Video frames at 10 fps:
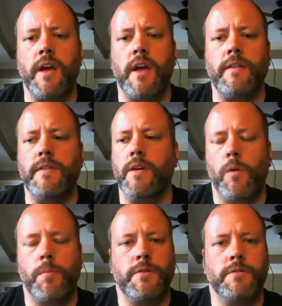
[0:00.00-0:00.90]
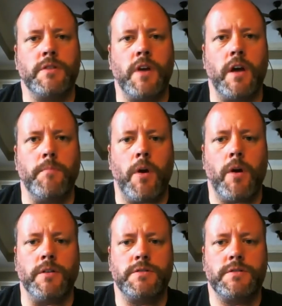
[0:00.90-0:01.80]
and the orbiters at
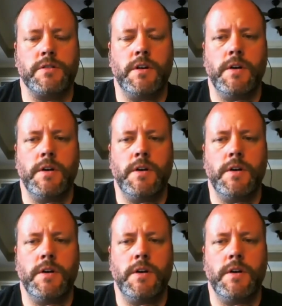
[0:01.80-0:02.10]
Mars?